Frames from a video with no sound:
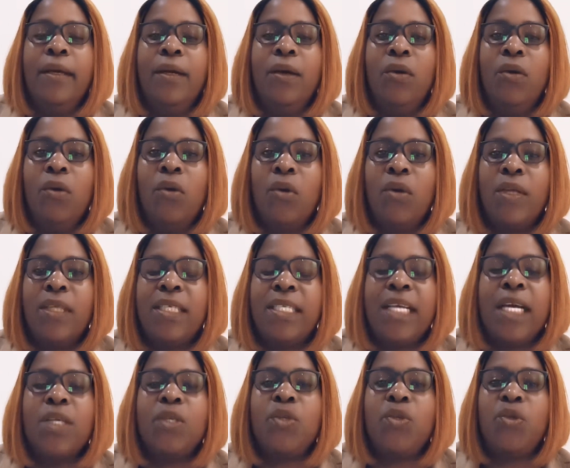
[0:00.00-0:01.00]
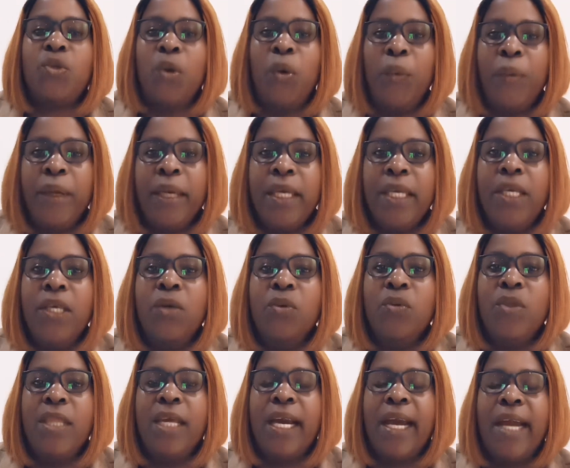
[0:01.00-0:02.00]
or it's just showing
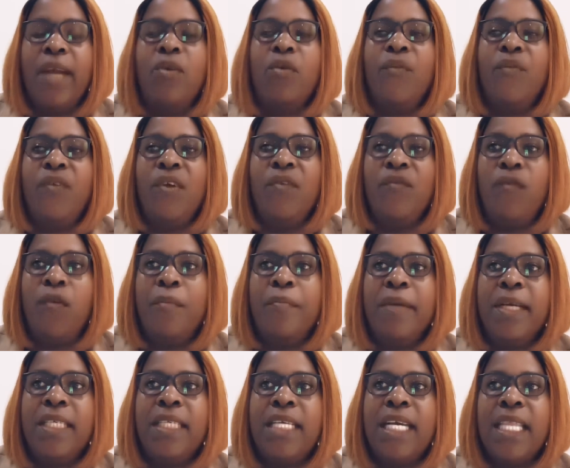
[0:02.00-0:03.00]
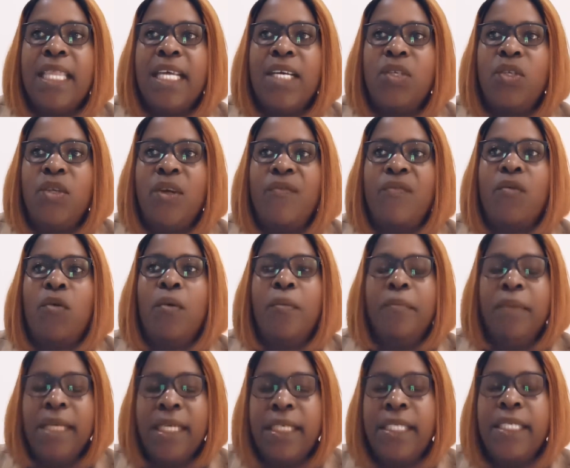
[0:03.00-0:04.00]
you the kind of information that you have
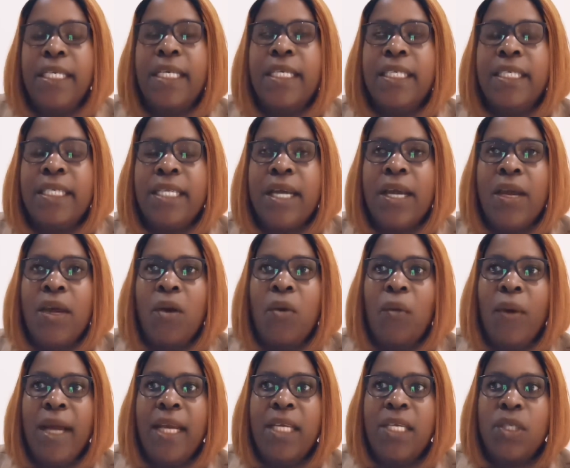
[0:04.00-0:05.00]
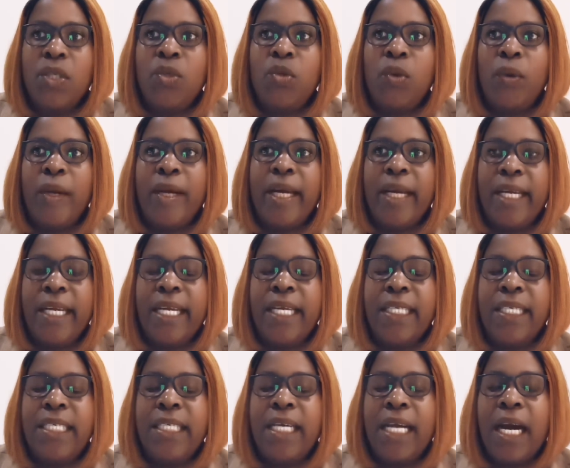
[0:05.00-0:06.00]
completed while you were
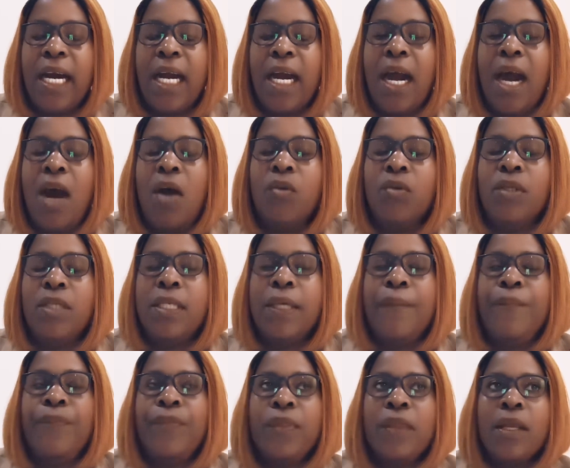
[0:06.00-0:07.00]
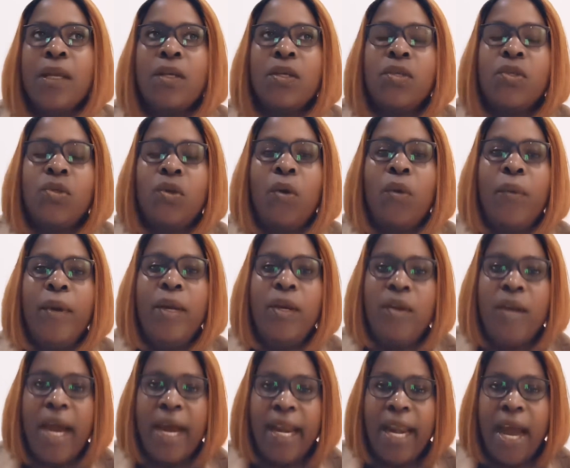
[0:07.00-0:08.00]
creating an account. So when
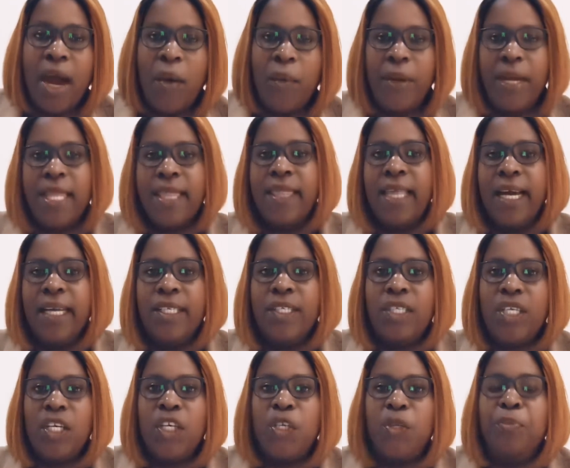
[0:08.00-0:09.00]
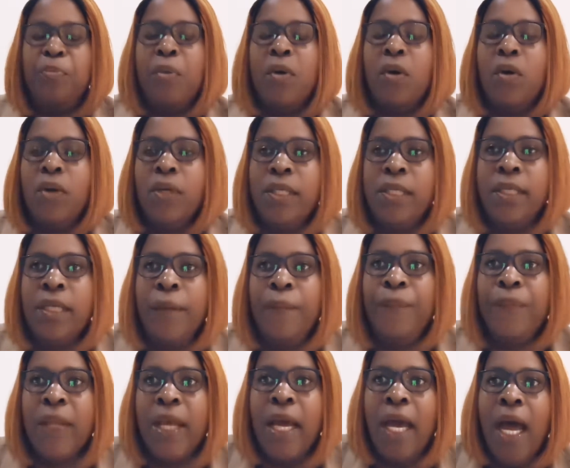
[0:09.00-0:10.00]
you are now in that dashboard,
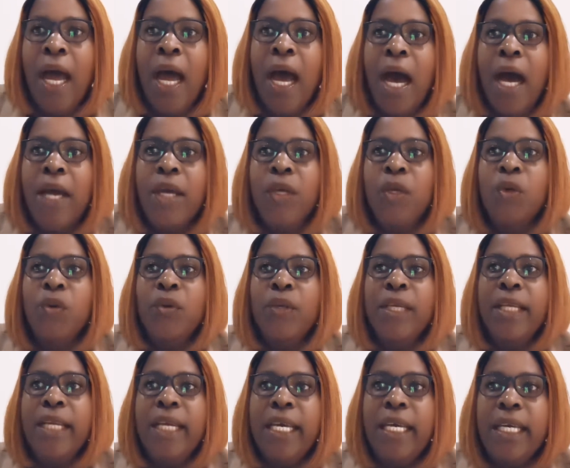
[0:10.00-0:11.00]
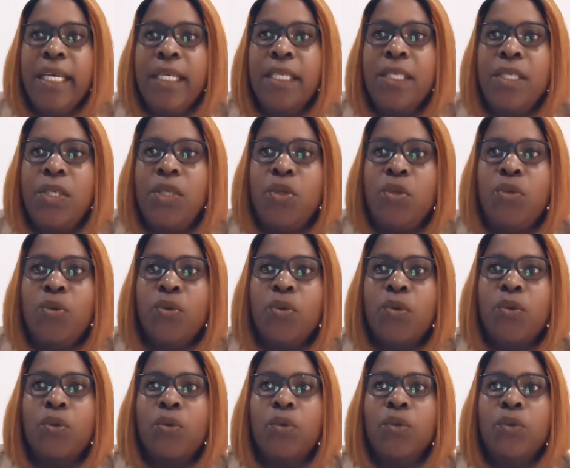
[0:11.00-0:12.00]
you need
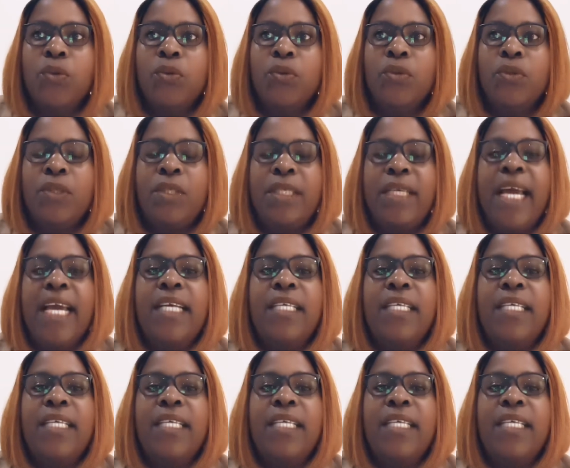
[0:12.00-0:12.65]
to say